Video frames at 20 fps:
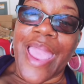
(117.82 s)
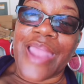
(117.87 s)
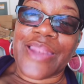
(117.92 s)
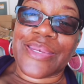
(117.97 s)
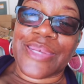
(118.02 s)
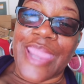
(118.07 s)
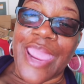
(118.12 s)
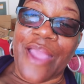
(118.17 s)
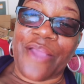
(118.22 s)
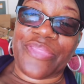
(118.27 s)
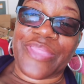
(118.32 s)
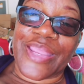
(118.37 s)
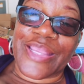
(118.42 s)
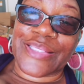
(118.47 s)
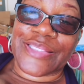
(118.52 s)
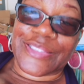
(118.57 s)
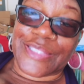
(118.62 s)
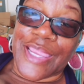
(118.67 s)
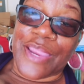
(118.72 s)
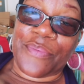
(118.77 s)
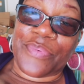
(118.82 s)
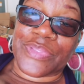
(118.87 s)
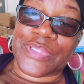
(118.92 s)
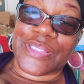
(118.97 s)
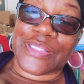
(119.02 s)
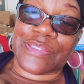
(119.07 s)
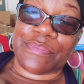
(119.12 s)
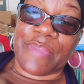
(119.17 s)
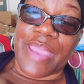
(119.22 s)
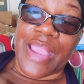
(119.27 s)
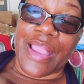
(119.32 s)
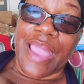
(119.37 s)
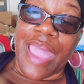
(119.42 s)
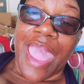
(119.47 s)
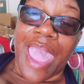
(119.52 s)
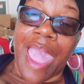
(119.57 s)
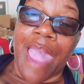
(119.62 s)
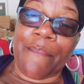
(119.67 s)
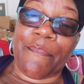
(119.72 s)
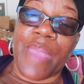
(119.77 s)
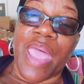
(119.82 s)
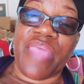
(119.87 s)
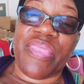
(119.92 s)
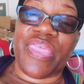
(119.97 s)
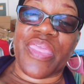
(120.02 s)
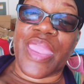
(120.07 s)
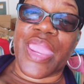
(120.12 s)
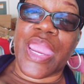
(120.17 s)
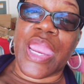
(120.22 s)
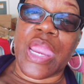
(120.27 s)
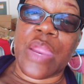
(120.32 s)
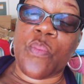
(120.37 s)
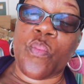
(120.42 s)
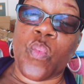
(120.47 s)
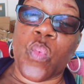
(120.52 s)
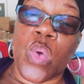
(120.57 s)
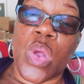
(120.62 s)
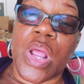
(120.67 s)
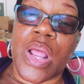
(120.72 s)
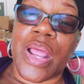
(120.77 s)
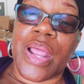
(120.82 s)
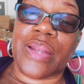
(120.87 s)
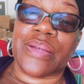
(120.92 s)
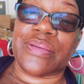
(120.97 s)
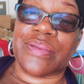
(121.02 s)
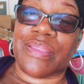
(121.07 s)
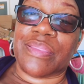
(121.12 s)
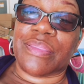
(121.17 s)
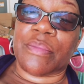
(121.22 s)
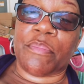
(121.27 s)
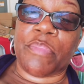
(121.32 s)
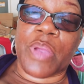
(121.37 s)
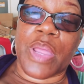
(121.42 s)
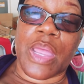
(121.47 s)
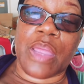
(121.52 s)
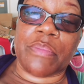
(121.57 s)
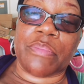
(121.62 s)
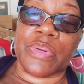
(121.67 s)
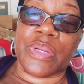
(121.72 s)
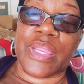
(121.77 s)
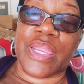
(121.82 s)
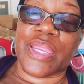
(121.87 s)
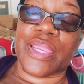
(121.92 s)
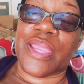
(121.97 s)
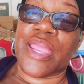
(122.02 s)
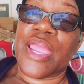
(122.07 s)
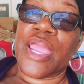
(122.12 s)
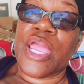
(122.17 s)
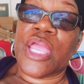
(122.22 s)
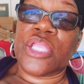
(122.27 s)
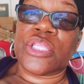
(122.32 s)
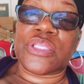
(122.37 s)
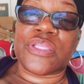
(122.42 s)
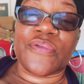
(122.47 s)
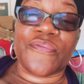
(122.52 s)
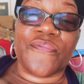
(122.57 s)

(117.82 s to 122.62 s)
Now they say with this mega app, they want the public to